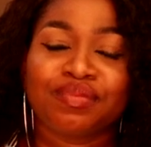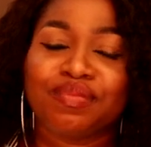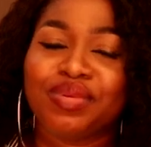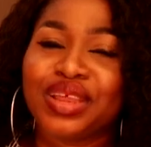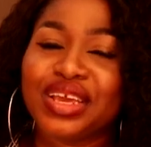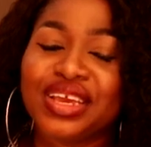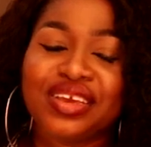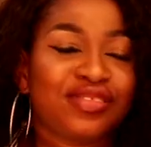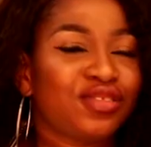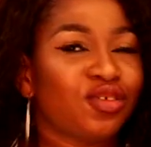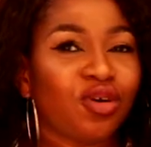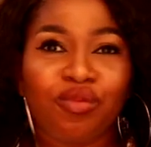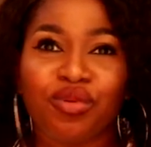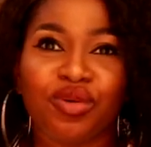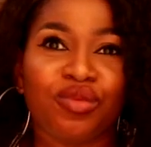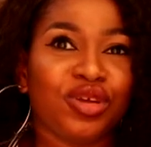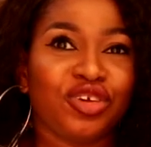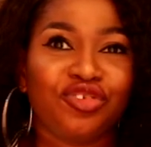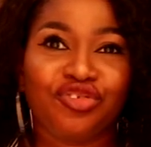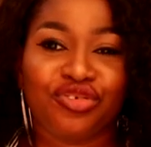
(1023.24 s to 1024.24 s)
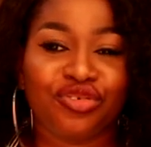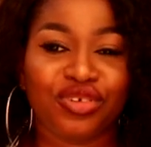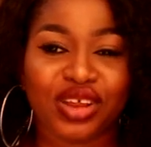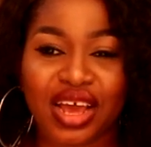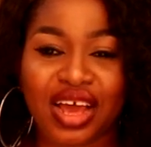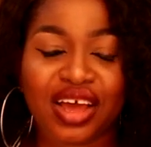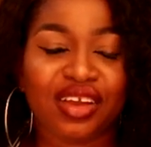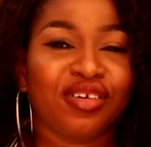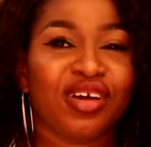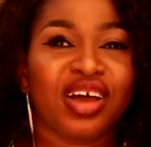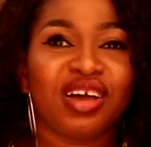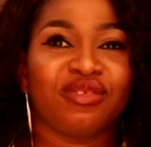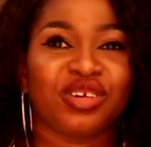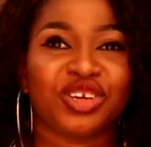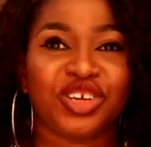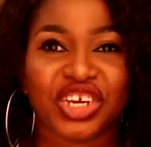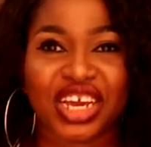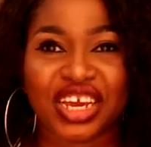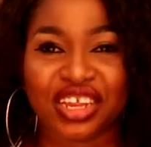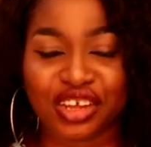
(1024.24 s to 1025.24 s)
Please don't put me through that. I don't have
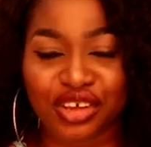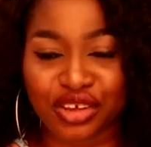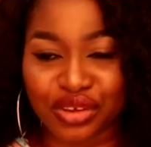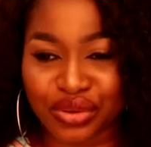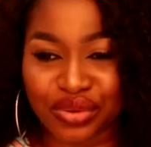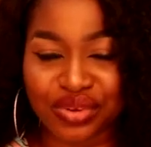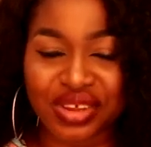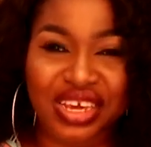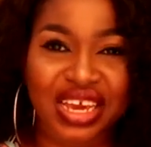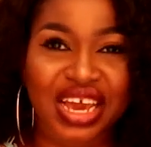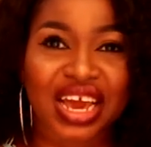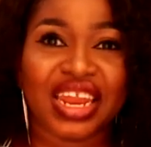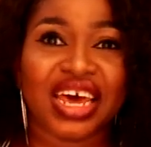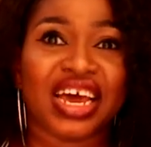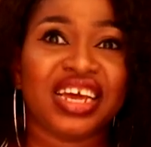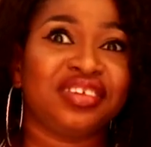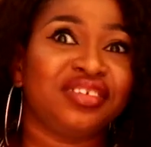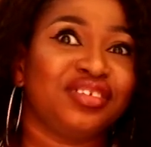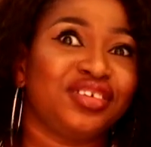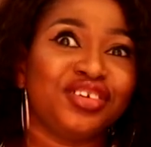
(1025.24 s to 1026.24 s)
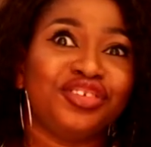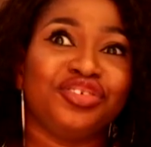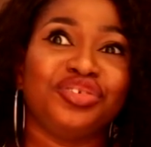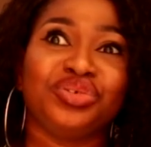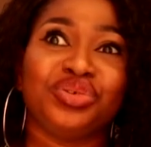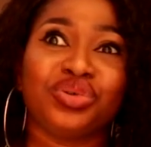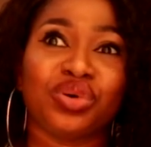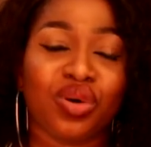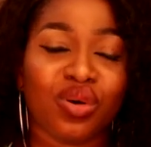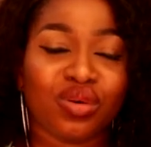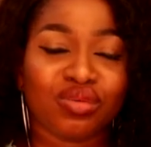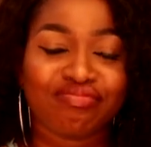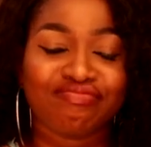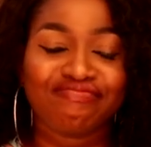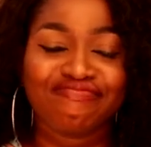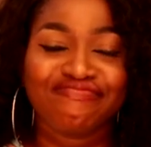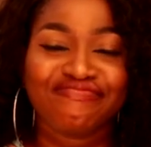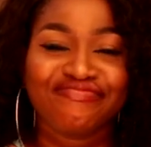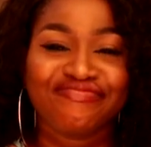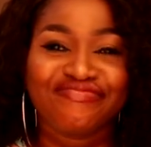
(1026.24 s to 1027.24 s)
a child in uni, and I did not
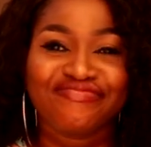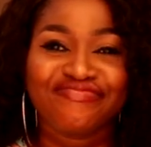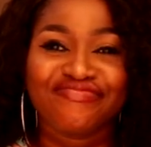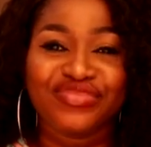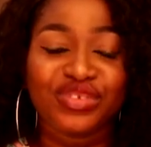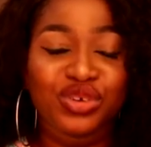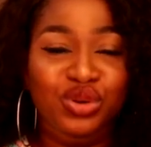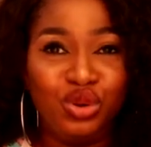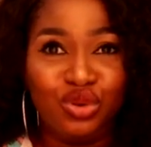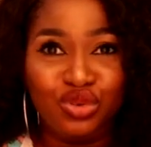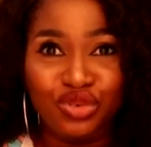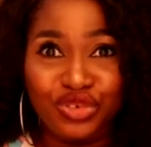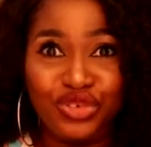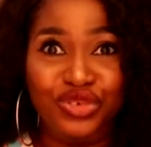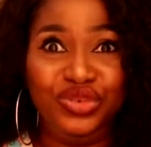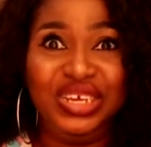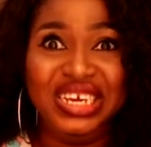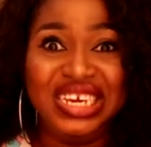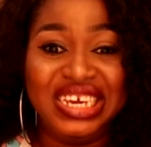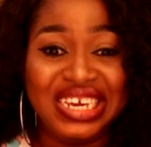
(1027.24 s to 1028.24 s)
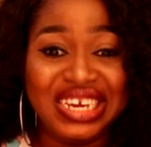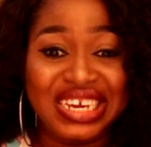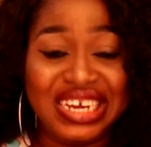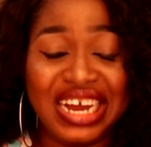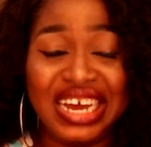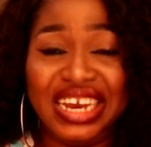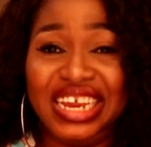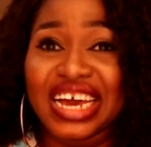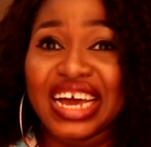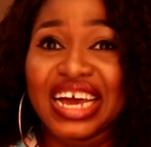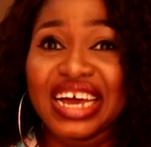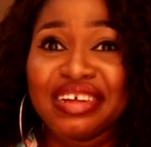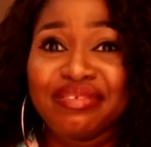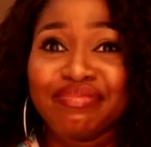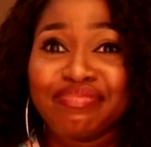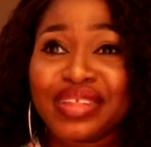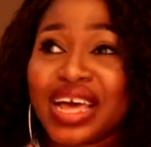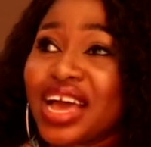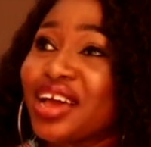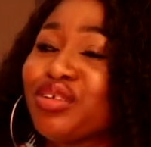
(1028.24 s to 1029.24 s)
go to uni in
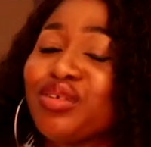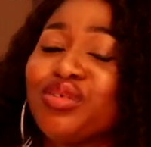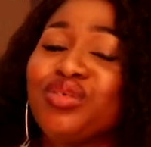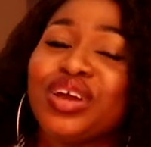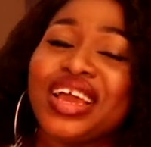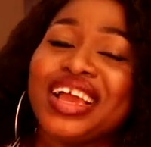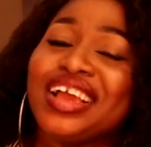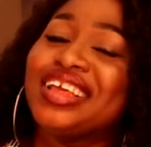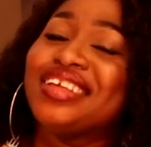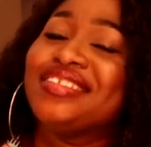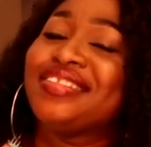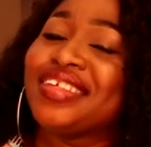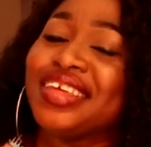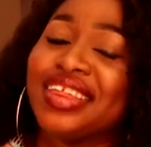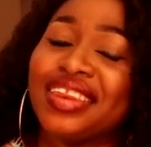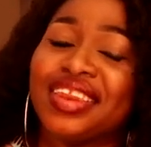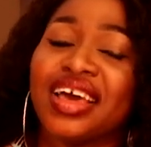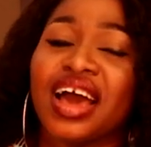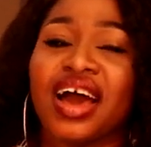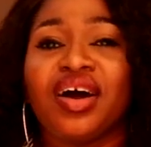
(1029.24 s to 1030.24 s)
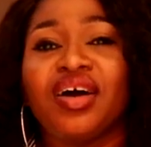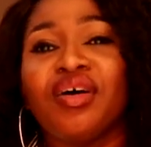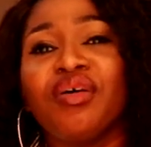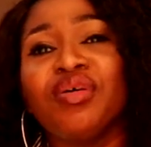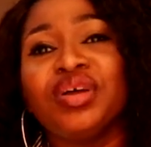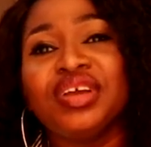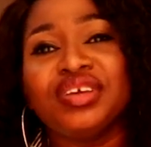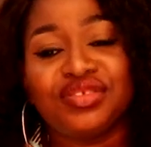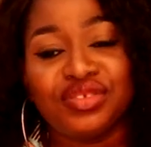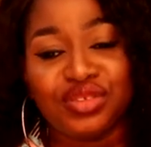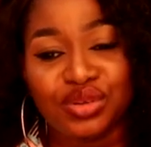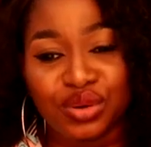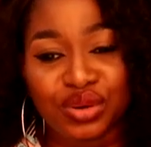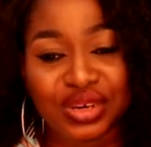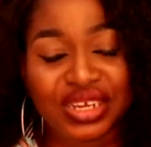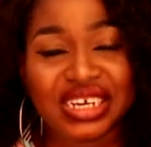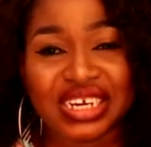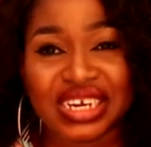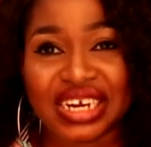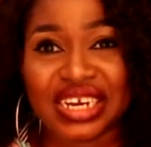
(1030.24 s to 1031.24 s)
Ghana. I don't know anything how it's
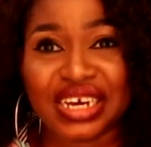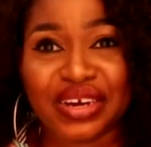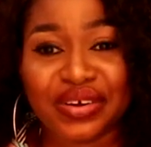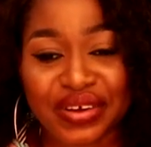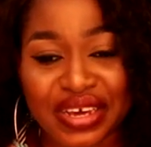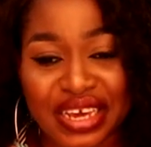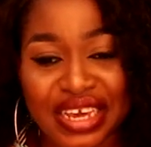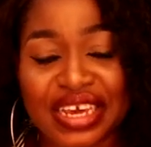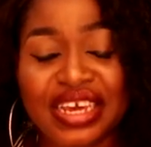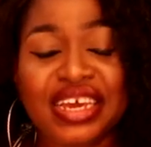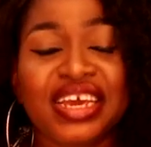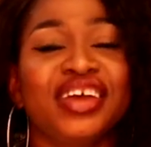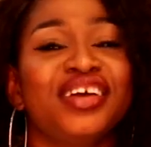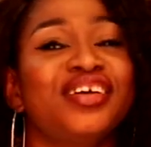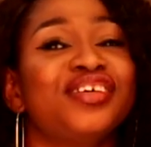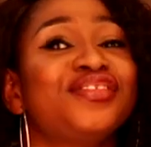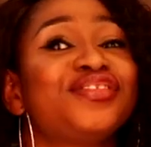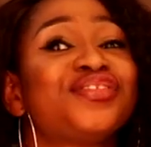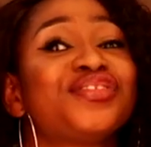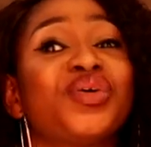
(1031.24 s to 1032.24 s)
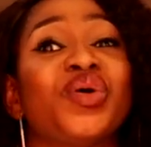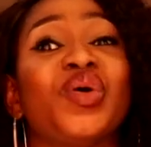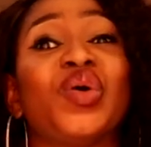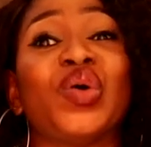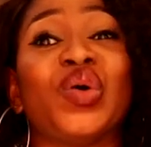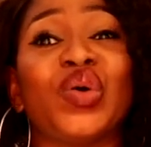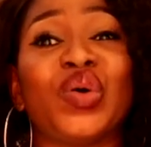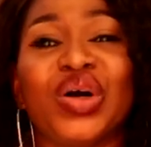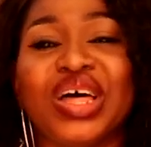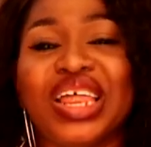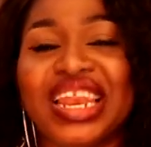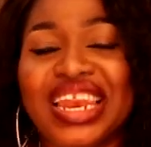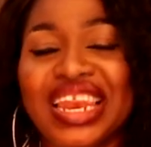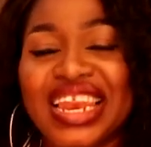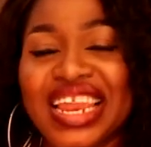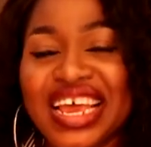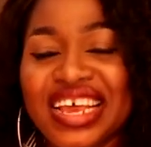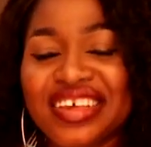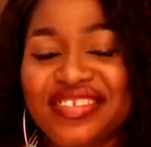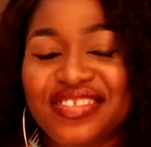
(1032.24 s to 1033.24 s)
done in Ghana, okay? So
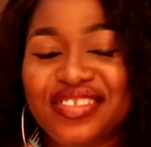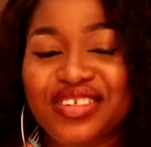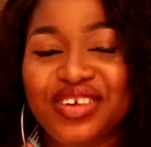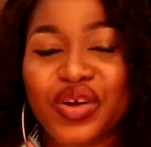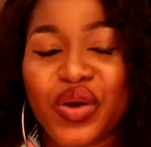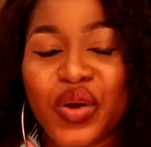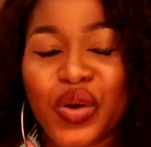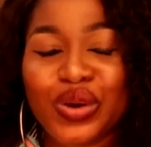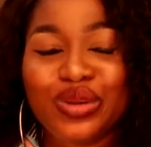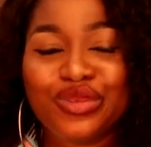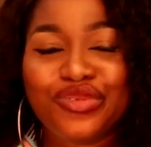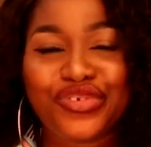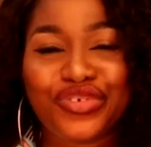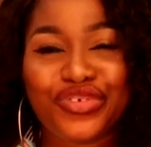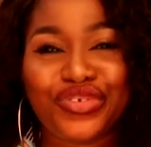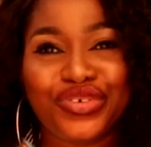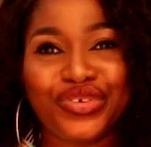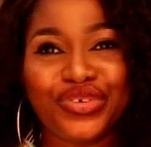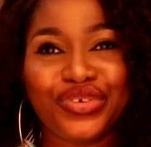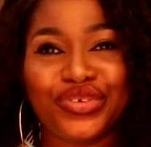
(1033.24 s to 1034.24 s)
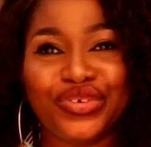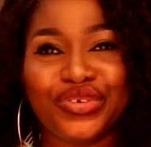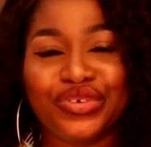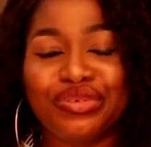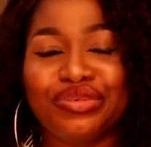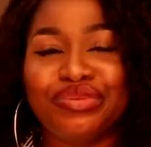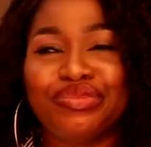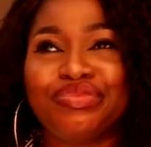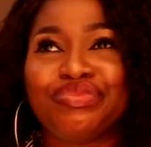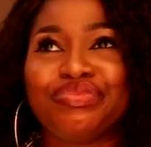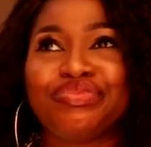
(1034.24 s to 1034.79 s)
let's go to...